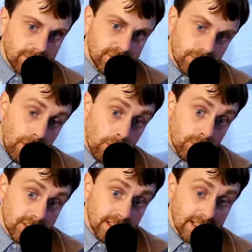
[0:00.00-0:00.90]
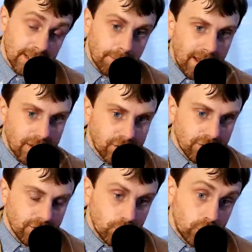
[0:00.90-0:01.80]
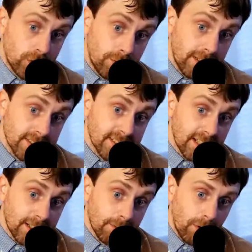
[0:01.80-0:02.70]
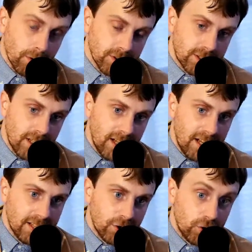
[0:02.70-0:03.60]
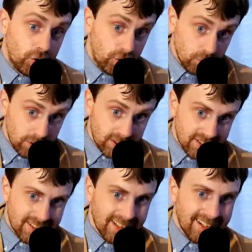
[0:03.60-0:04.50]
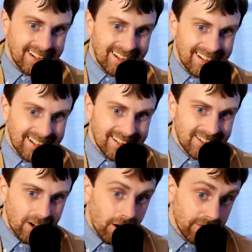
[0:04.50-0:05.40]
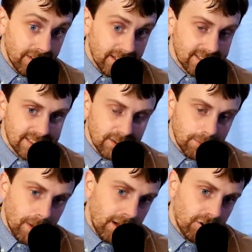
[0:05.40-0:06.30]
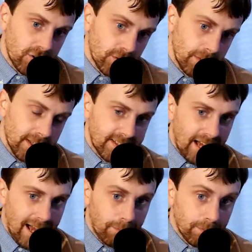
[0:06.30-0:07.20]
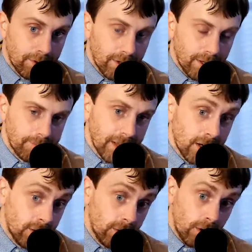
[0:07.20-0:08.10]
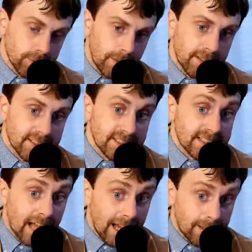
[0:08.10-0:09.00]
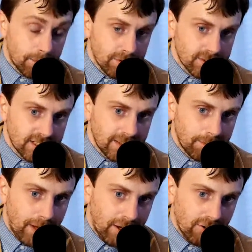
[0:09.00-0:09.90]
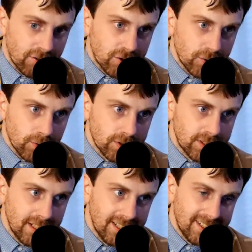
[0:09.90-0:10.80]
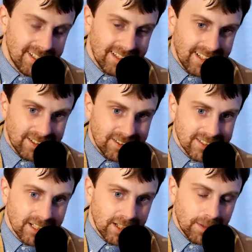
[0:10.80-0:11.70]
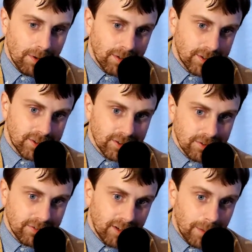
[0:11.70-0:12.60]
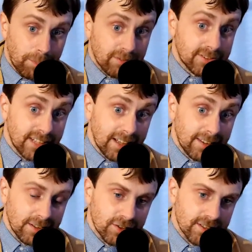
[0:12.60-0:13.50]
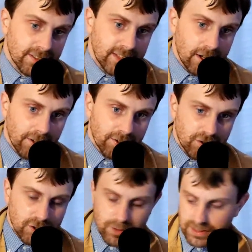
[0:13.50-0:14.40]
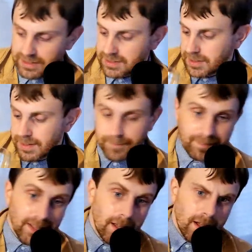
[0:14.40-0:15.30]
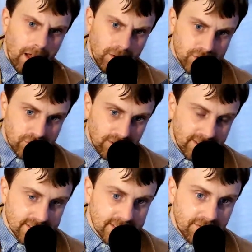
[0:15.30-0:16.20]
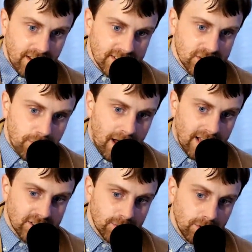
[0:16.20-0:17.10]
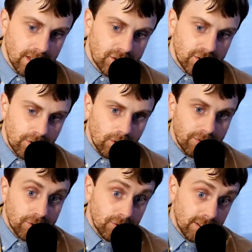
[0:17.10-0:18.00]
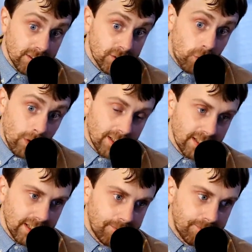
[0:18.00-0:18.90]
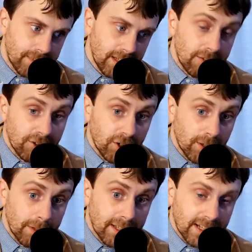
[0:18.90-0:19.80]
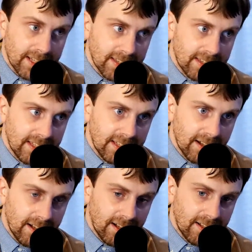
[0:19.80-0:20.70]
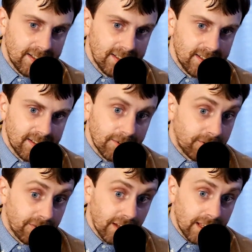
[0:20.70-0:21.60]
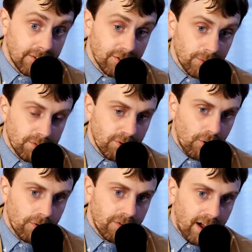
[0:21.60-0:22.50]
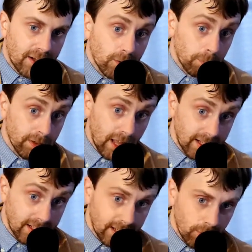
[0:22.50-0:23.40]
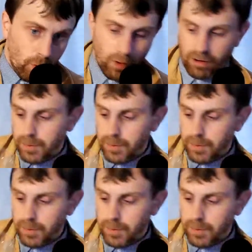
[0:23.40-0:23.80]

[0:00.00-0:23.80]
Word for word: Supposedly, the passion fruit should be the second most juiced uh, of this, and the pear should be the top, but who knows? Maybe this is 9% pear juice and then just like a bunch of uh, percentages of the other juices. I'll just drink this as fast as possible, let you know if you drink this quickly, if you're going to be getting the uh, the flavor profile blending more.